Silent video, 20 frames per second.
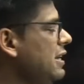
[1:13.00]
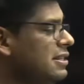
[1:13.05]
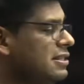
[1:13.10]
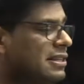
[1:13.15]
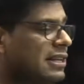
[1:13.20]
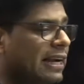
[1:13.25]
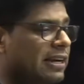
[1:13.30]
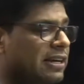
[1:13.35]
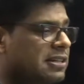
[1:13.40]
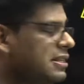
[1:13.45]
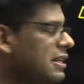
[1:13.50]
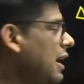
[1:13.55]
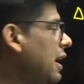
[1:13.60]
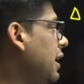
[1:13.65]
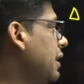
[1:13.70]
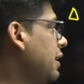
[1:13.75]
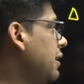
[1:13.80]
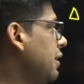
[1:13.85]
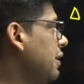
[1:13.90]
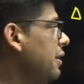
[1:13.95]
sides
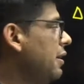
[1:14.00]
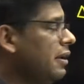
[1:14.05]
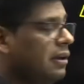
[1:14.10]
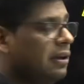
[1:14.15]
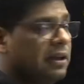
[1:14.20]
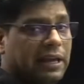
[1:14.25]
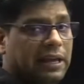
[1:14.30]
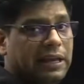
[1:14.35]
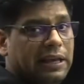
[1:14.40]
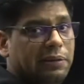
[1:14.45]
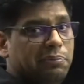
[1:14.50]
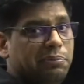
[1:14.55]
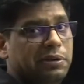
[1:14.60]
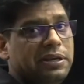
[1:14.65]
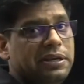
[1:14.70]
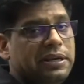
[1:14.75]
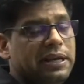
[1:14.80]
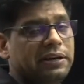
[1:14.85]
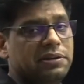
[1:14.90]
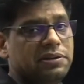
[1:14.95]
are A,
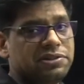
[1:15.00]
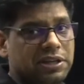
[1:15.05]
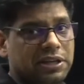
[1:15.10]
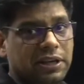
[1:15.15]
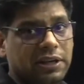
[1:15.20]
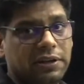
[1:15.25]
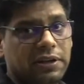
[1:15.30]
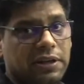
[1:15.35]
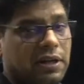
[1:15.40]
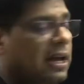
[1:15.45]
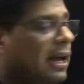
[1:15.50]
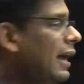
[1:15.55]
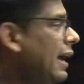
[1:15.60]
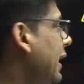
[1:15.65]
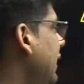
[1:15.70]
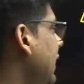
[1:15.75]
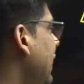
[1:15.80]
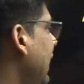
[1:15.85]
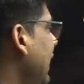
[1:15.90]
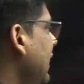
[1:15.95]
B and C
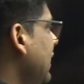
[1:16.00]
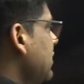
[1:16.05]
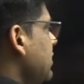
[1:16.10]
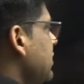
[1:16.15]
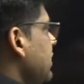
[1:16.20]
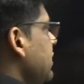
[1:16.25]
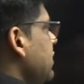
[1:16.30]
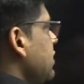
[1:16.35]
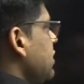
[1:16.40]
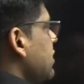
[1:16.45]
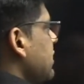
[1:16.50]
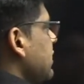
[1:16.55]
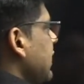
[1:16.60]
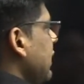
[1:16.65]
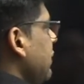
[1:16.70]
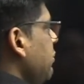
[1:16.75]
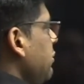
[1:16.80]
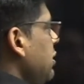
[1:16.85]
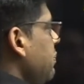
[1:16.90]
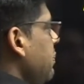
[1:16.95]
and S is
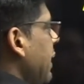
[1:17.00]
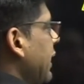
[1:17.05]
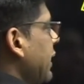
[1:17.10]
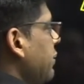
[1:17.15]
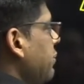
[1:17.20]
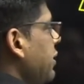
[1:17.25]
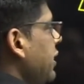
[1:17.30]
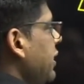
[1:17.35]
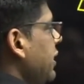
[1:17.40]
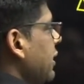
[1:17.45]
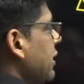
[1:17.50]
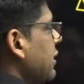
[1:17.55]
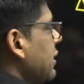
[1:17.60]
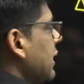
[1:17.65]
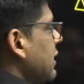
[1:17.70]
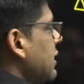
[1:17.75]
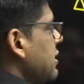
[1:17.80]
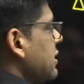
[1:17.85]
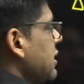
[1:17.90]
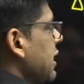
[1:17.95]
semi-perimeter,
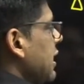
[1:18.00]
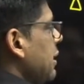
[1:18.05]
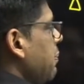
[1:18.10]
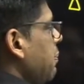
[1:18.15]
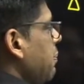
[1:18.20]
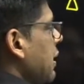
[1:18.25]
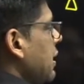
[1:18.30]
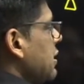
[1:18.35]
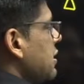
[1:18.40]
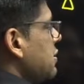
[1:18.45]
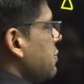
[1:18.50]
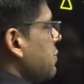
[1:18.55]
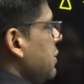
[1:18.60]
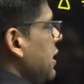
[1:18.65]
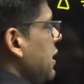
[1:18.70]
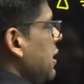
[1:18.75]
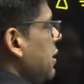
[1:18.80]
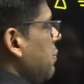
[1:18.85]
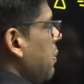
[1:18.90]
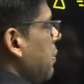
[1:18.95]
that is A plus
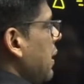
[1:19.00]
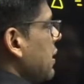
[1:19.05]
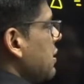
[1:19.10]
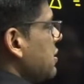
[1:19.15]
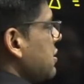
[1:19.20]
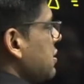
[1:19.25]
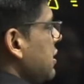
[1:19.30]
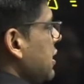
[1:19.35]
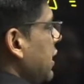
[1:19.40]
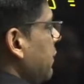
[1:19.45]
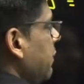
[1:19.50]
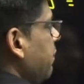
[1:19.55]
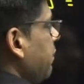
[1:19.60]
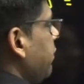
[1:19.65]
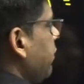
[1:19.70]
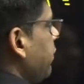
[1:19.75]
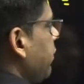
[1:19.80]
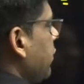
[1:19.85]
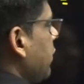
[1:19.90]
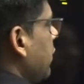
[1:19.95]
B plus C
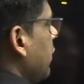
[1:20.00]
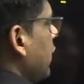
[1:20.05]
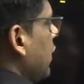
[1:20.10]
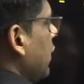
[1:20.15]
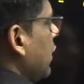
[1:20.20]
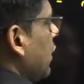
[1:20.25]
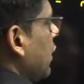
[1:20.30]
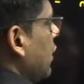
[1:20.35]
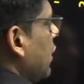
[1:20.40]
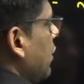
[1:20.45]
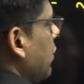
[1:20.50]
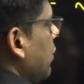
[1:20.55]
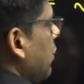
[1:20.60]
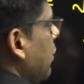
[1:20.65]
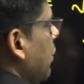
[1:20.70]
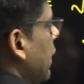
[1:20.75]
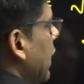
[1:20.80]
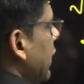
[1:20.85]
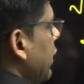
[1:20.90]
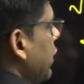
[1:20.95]

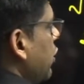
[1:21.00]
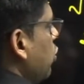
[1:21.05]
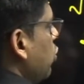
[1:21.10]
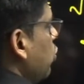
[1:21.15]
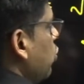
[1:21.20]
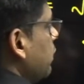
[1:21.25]
by 2.